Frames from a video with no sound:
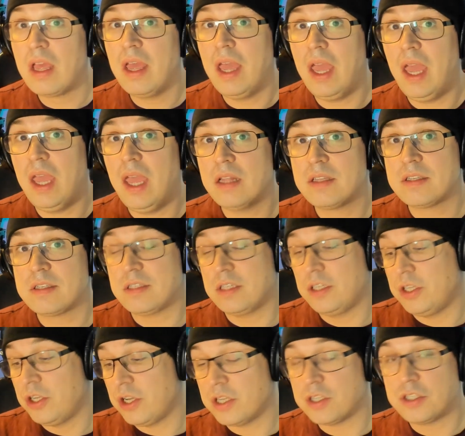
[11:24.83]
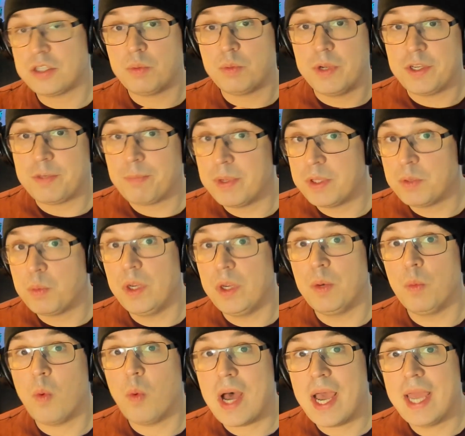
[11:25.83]
you can switch
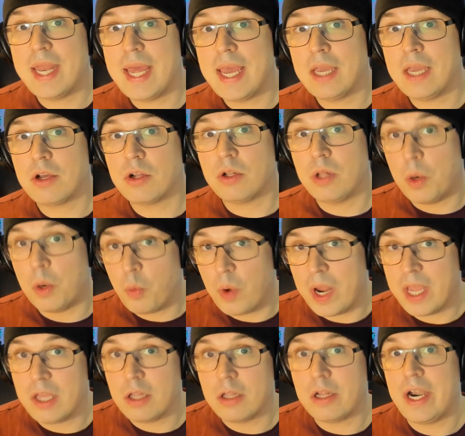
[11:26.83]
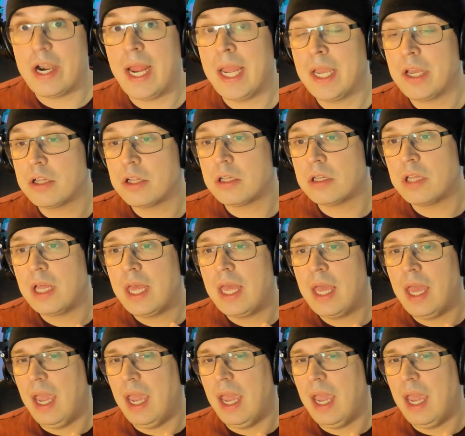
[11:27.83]
between wide angle and regular angle.